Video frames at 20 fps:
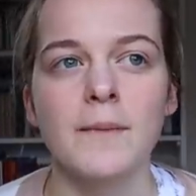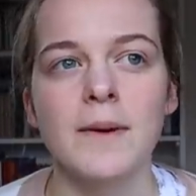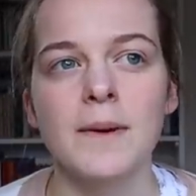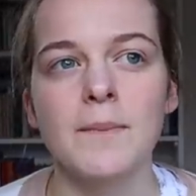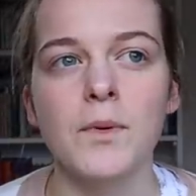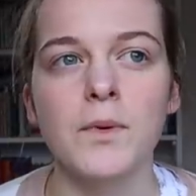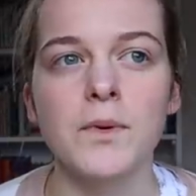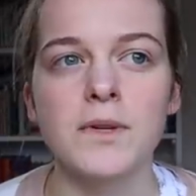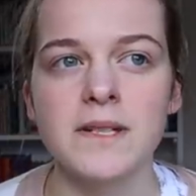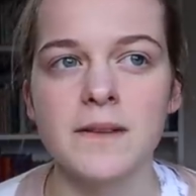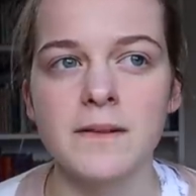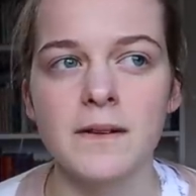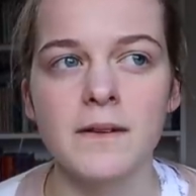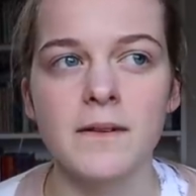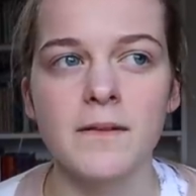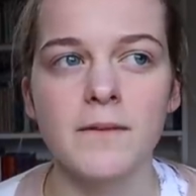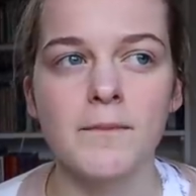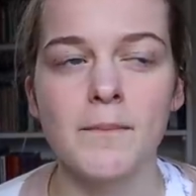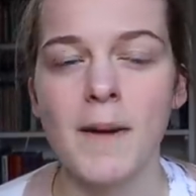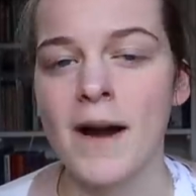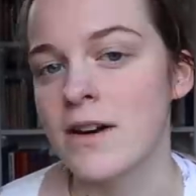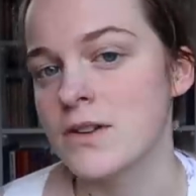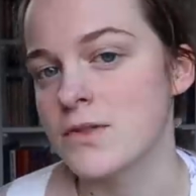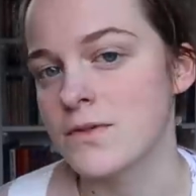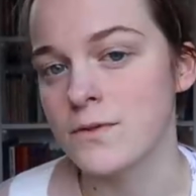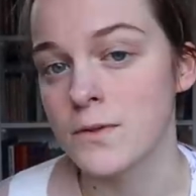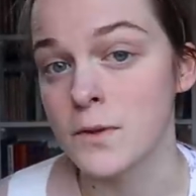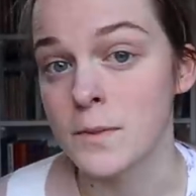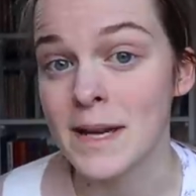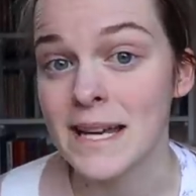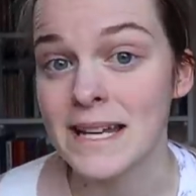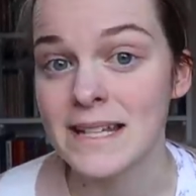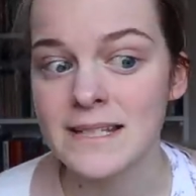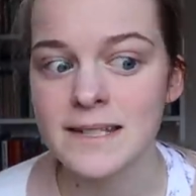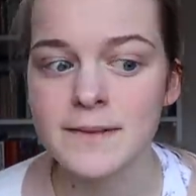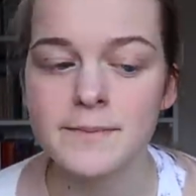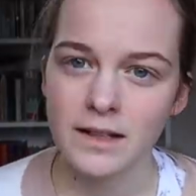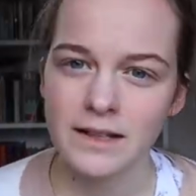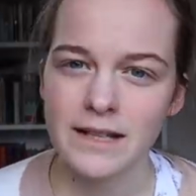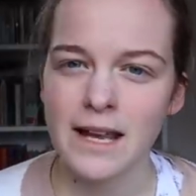important marriage reform
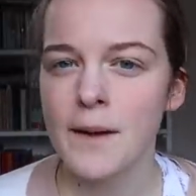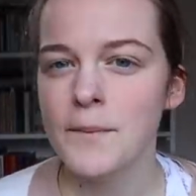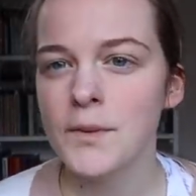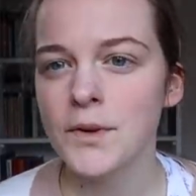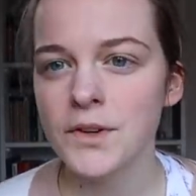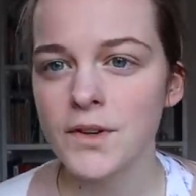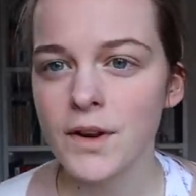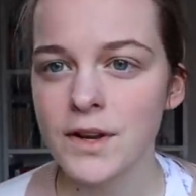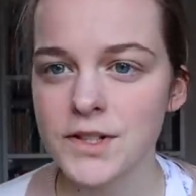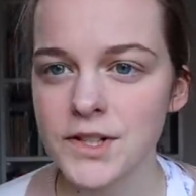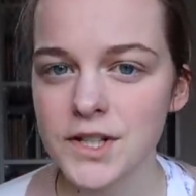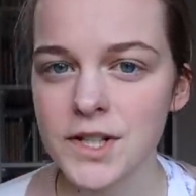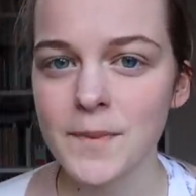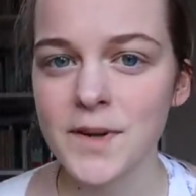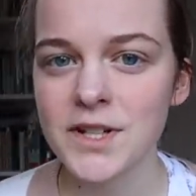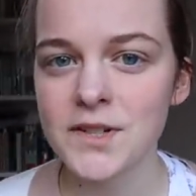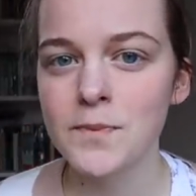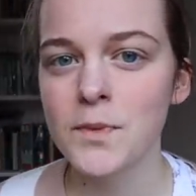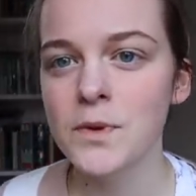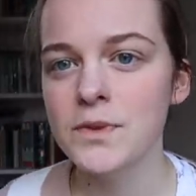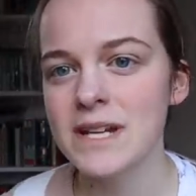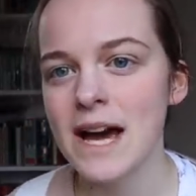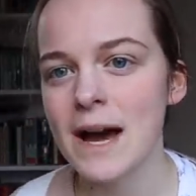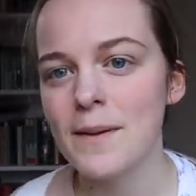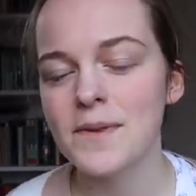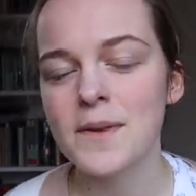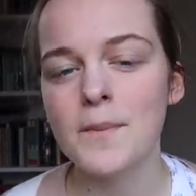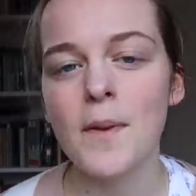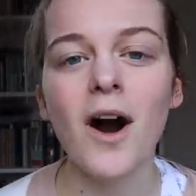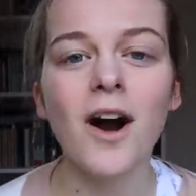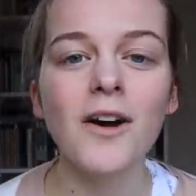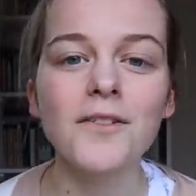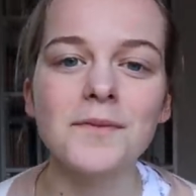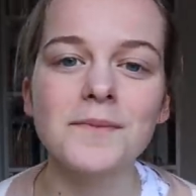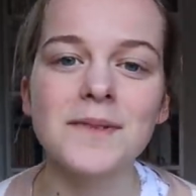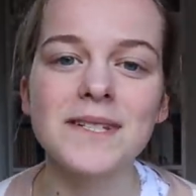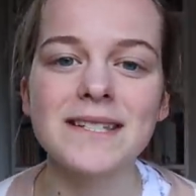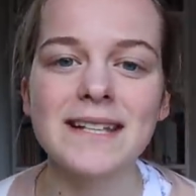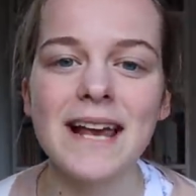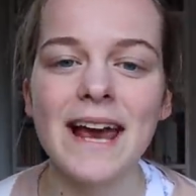is. Yeah, I'm not going to go into too much more depth apart
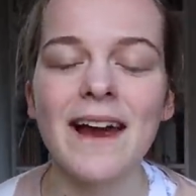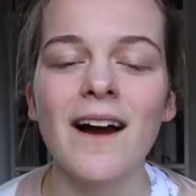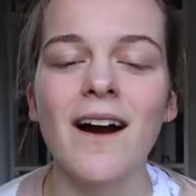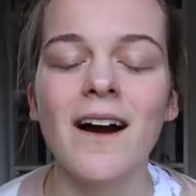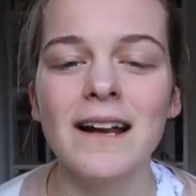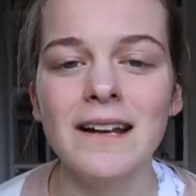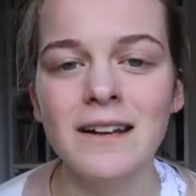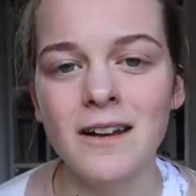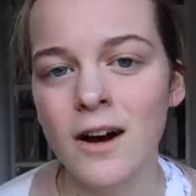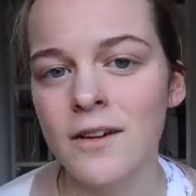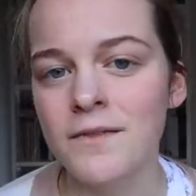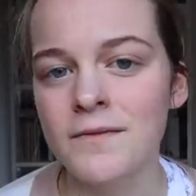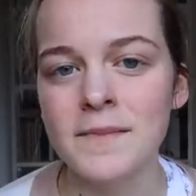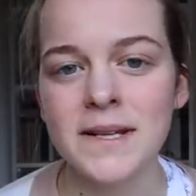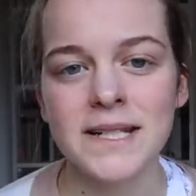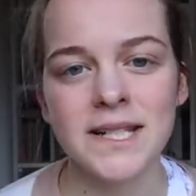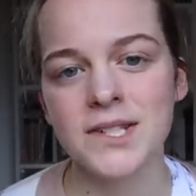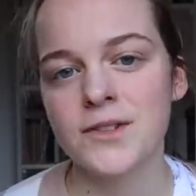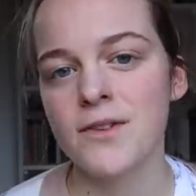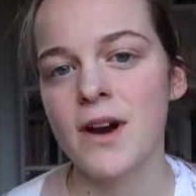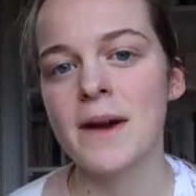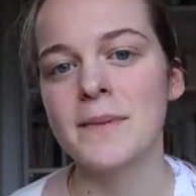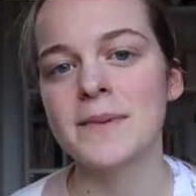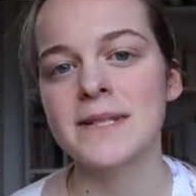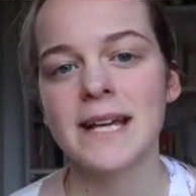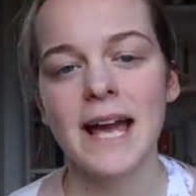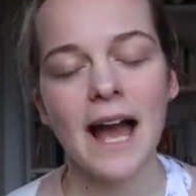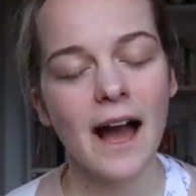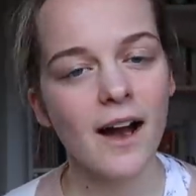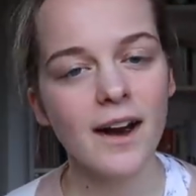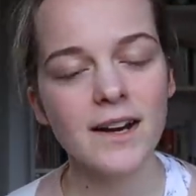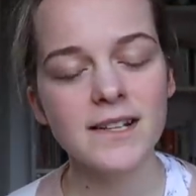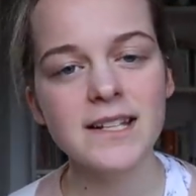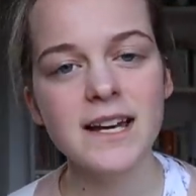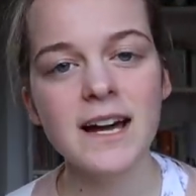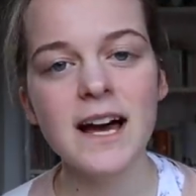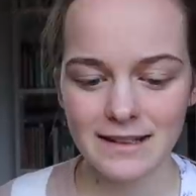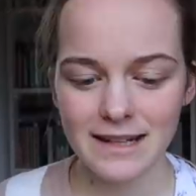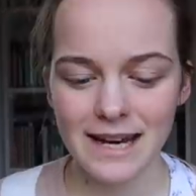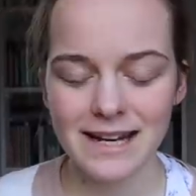from to say I love Mrs. Graham as a
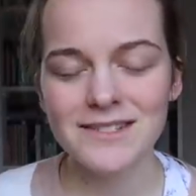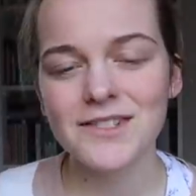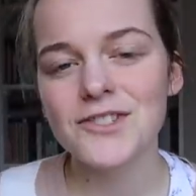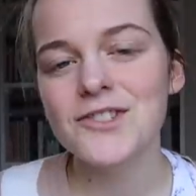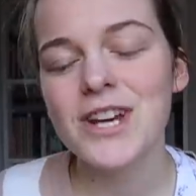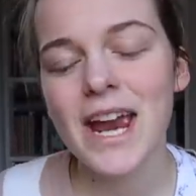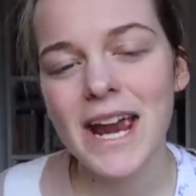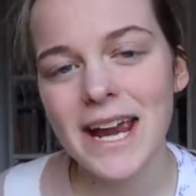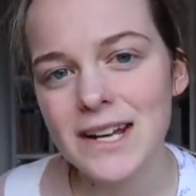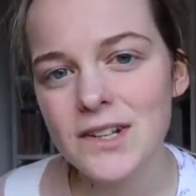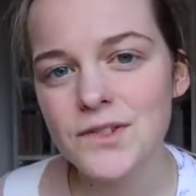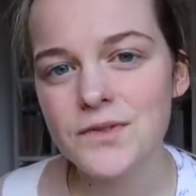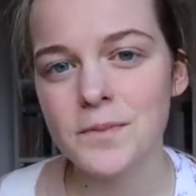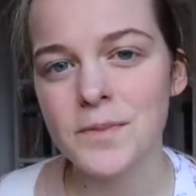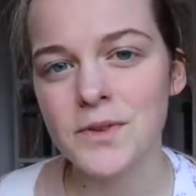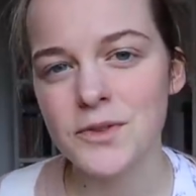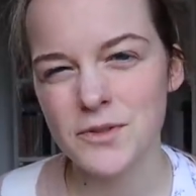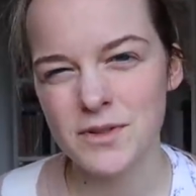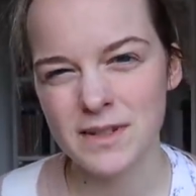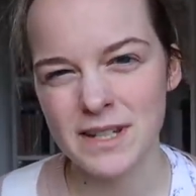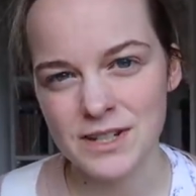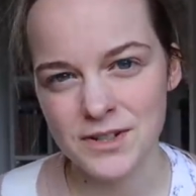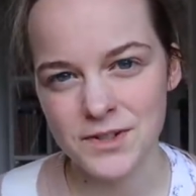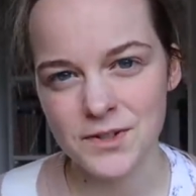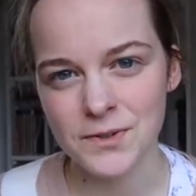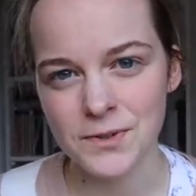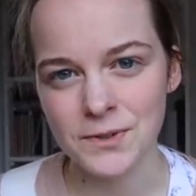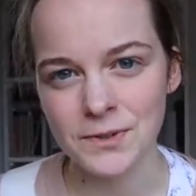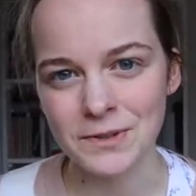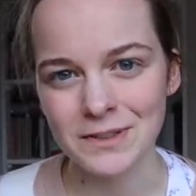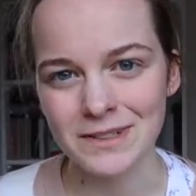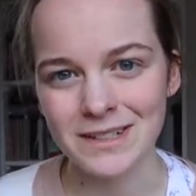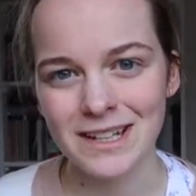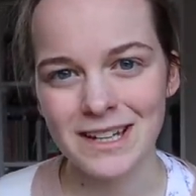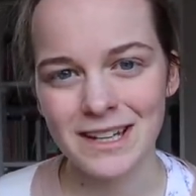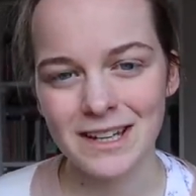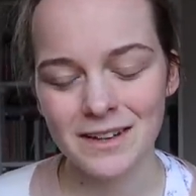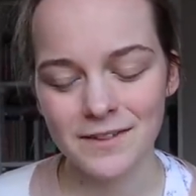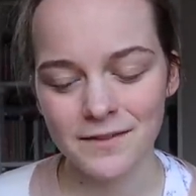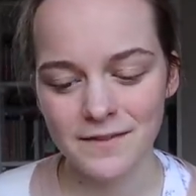character. It's a change from the traditional
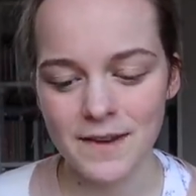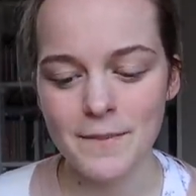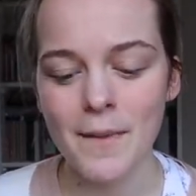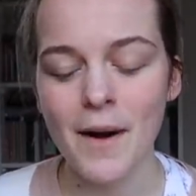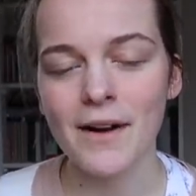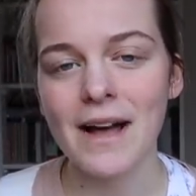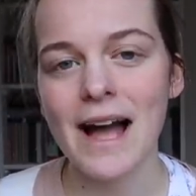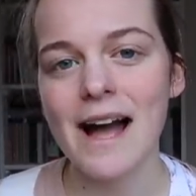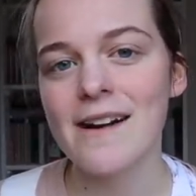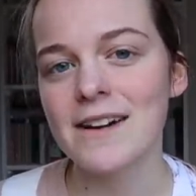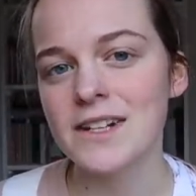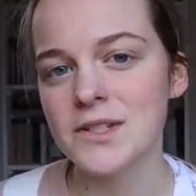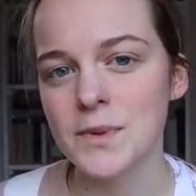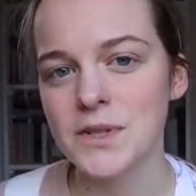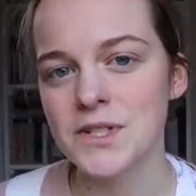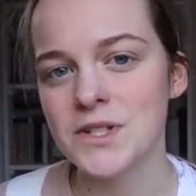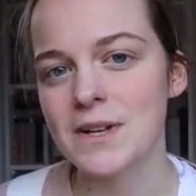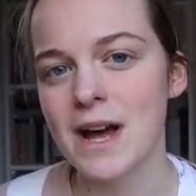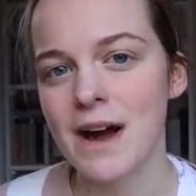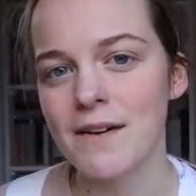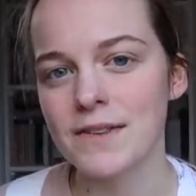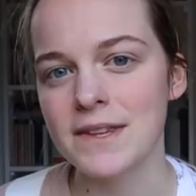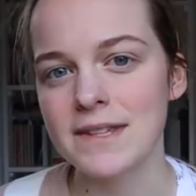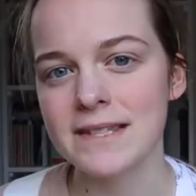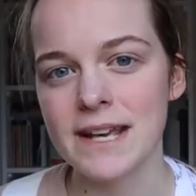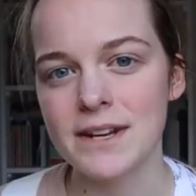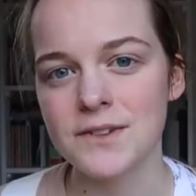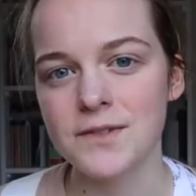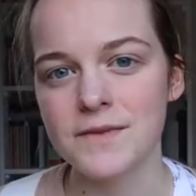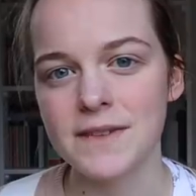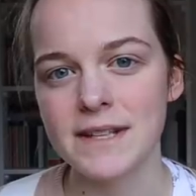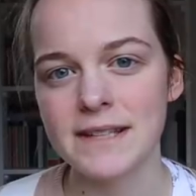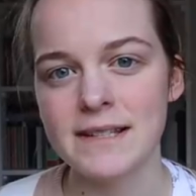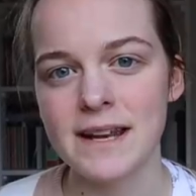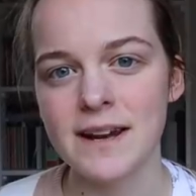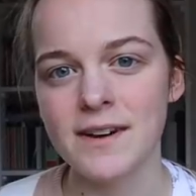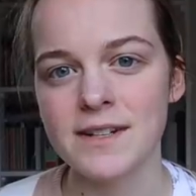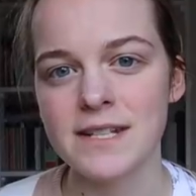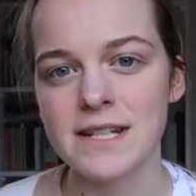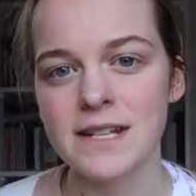female character which you'd have at the centre of these
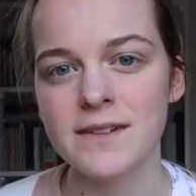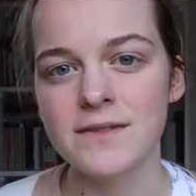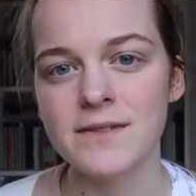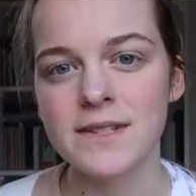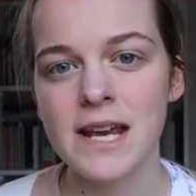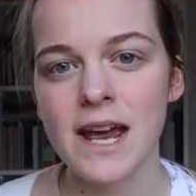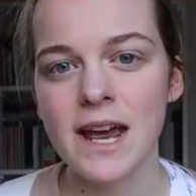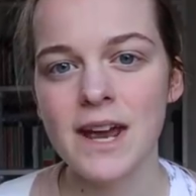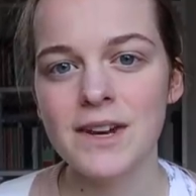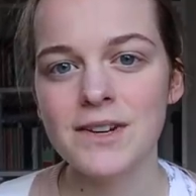narratives.